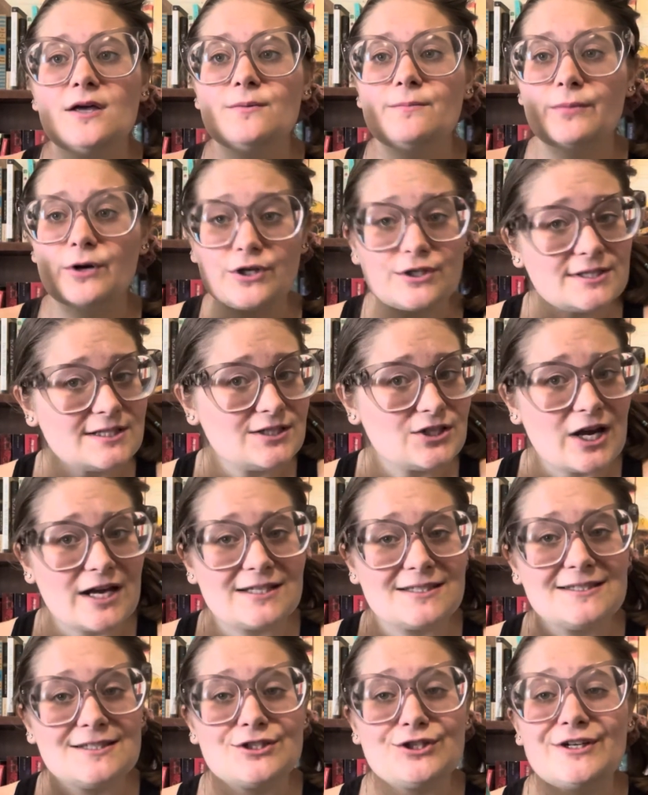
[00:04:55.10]
Percy
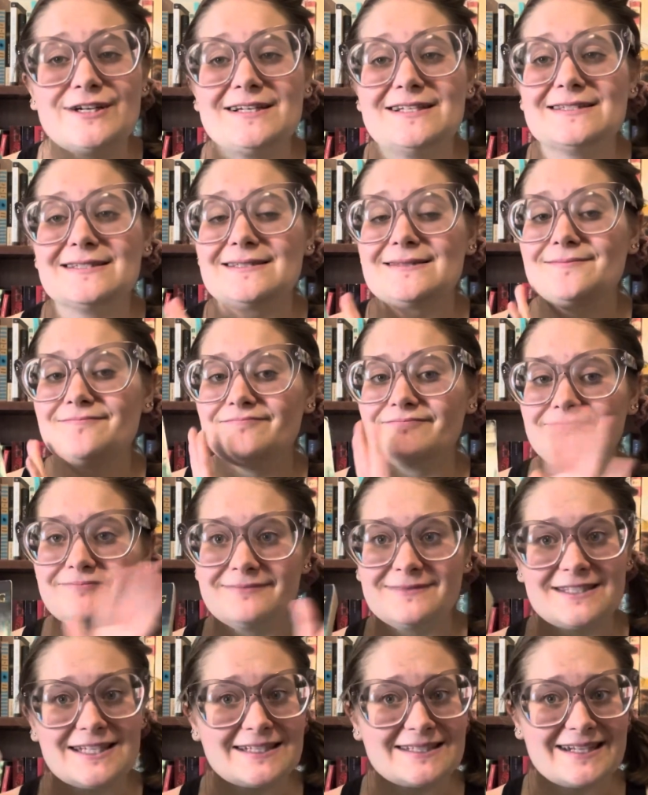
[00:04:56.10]
Jackson series,
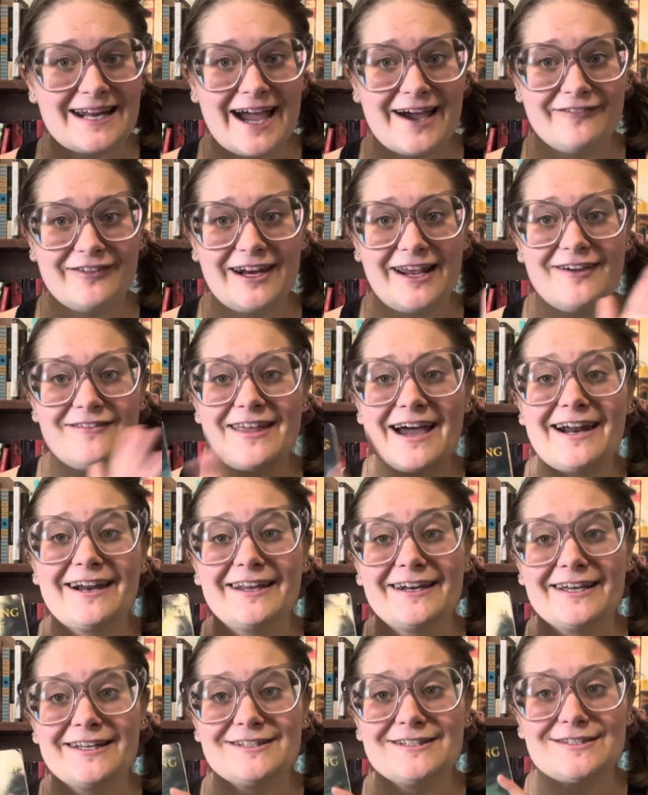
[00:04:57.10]
doesn't have any of that
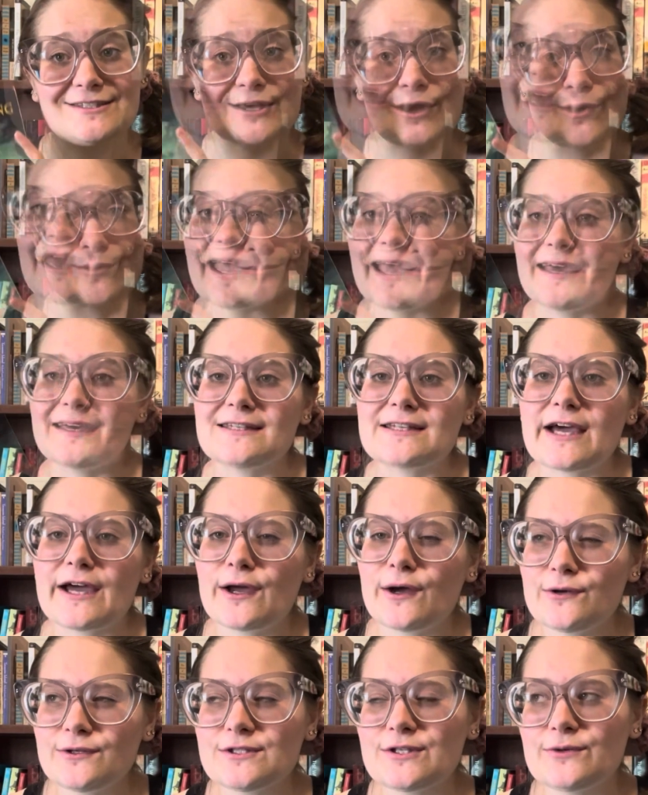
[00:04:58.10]
in it. So, and I
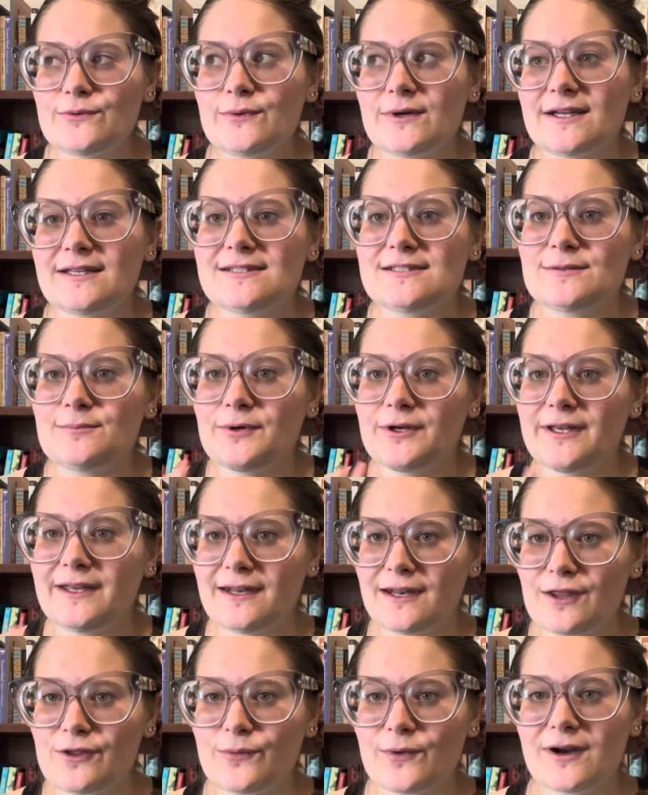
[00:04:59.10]
also wanted to put
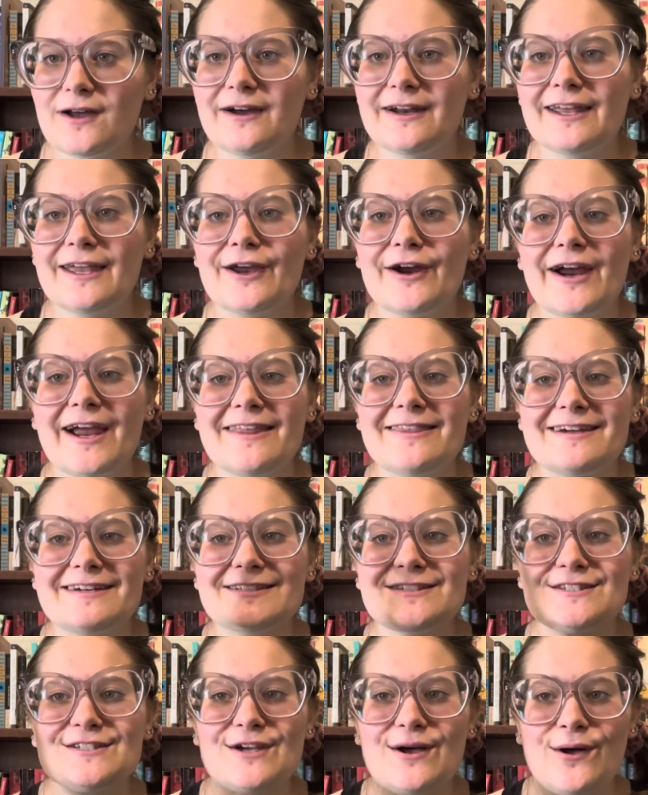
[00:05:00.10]
another one on here, and that
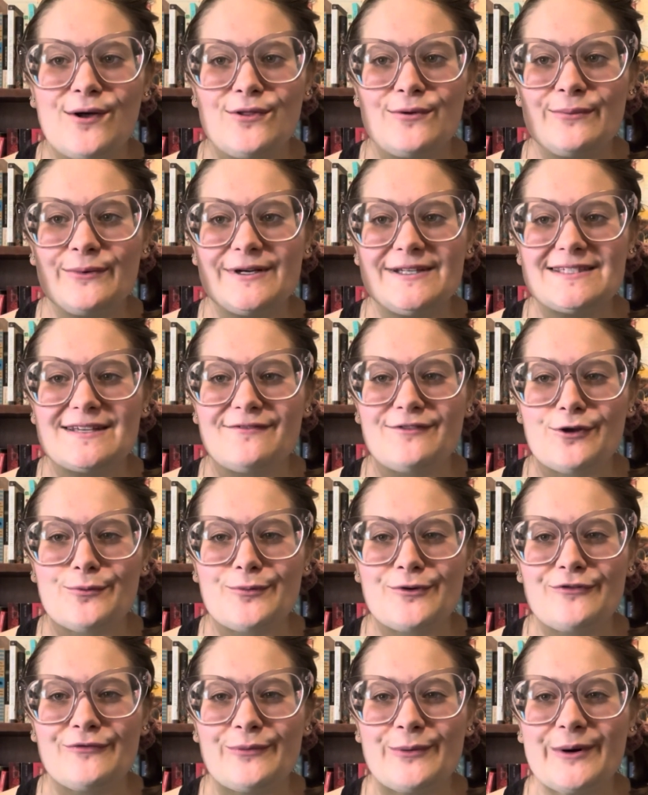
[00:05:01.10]
is To All the Boys I've Loved
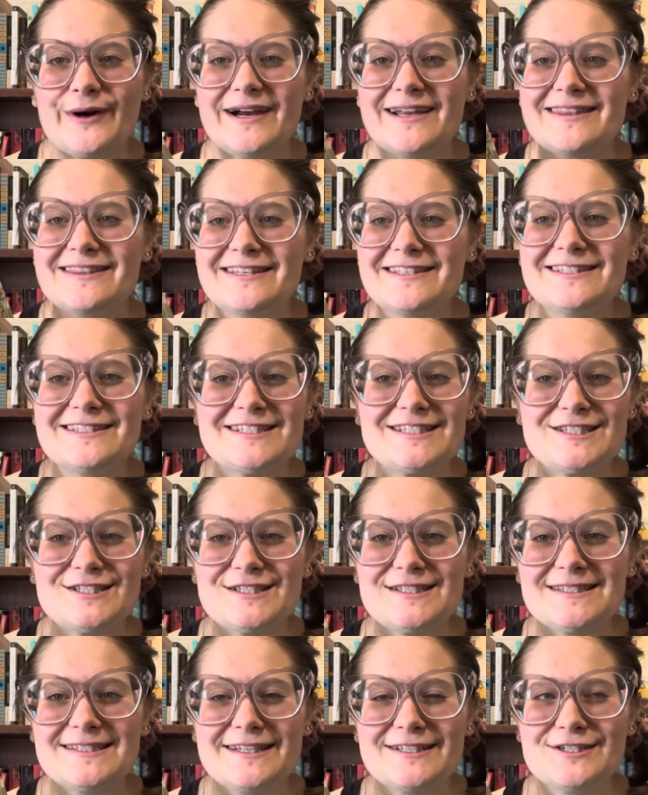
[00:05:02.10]
Before. This is
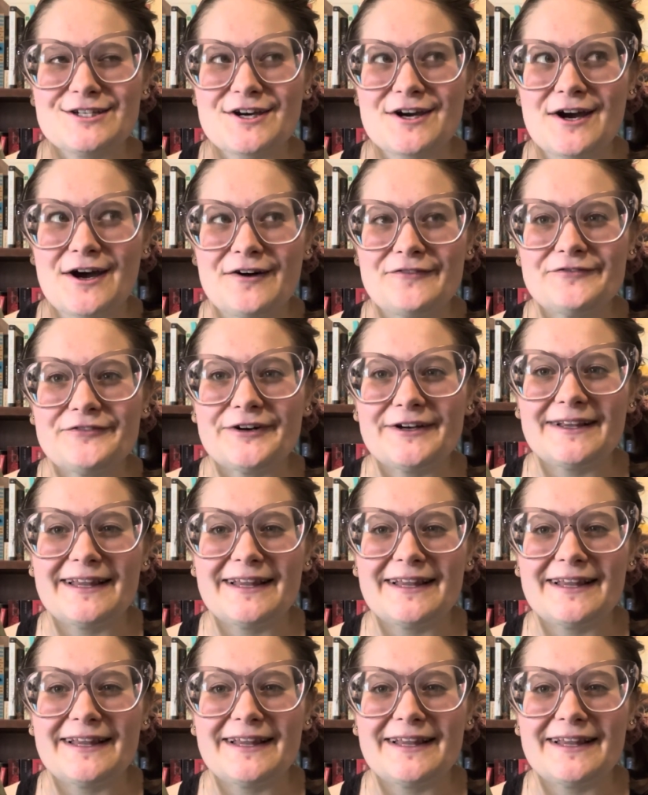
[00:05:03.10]
just such a comfort,